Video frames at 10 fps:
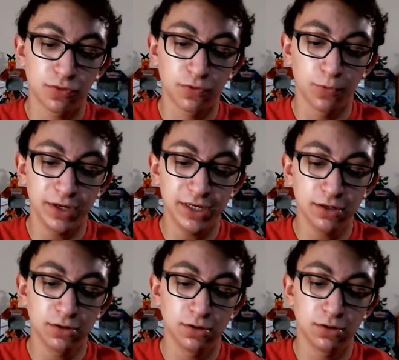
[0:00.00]
three
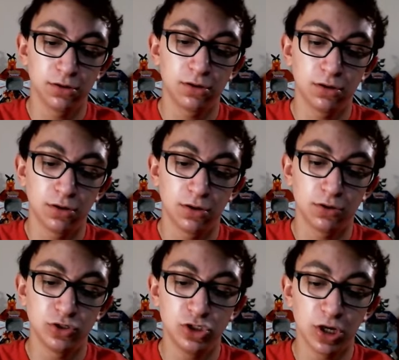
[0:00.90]

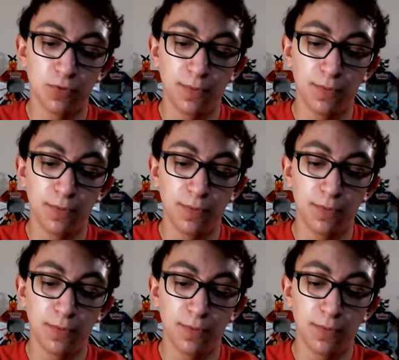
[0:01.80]
double